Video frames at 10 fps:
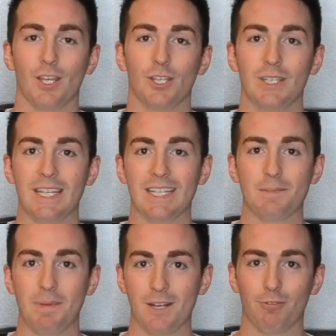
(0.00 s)
You need
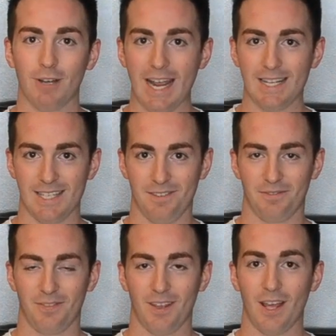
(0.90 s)
to be creative.
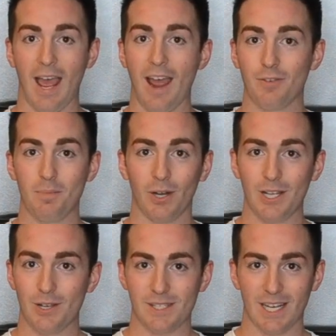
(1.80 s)
Everybody
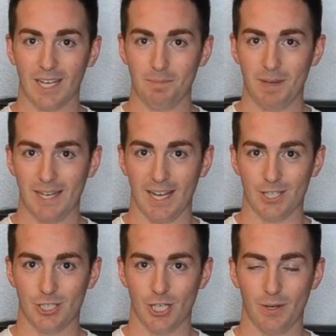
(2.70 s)
who's going to compete
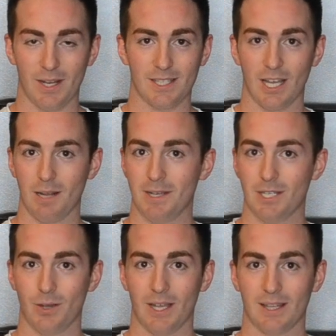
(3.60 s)
against you is going to be
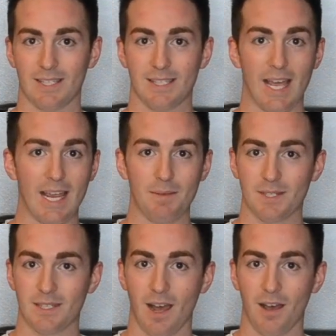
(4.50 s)
doing the same
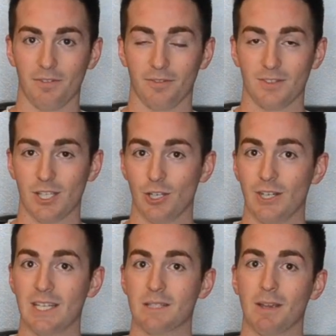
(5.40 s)
stuff, so you
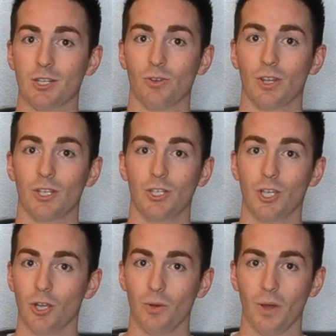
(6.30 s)
need to make sure that
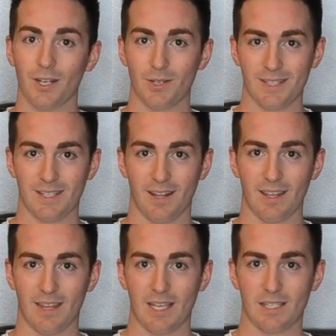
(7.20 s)
you are doing
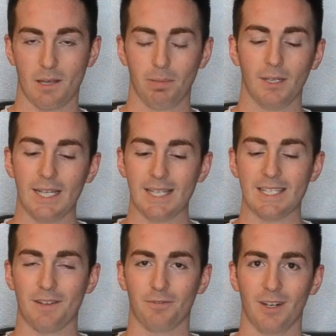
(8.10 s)
something that is completely
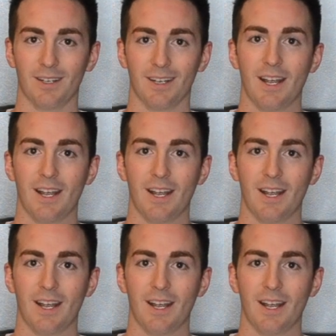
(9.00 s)
different.